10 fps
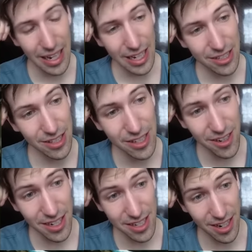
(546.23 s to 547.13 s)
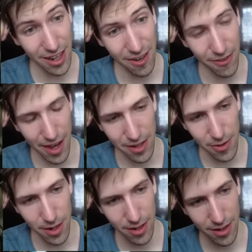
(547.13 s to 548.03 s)
So this card has a lot of value in
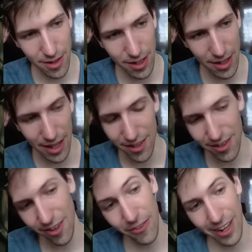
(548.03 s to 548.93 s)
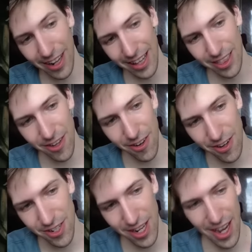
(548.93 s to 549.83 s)
it. I don't know if I like the
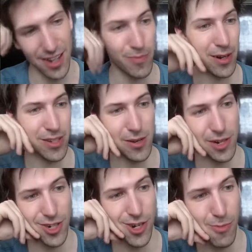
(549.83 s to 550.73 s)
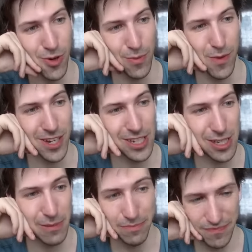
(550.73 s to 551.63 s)
RNG aspect so much anymore because,
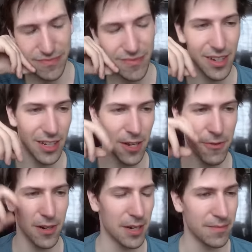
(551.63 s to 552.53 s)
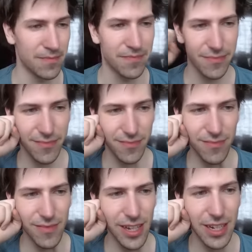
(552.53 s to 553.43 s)
literally,
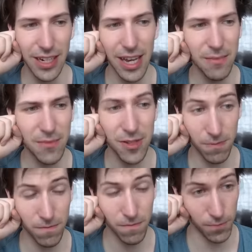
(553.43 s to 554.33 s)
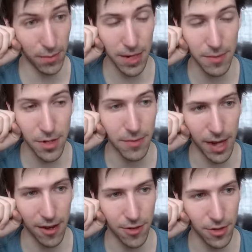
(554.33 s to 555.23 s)
games sometimes come
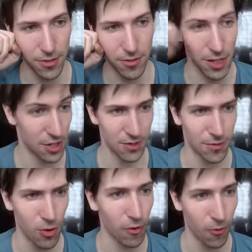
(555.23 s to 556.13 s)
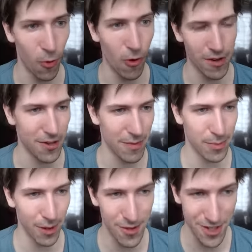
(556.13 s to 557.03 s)
down to, did you roll a 4 on your
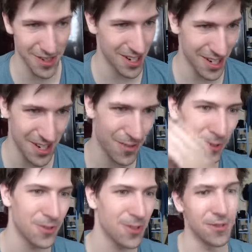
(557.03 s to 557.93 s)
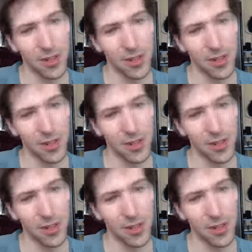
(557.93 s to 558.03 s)
Implosion or did you roll a 2?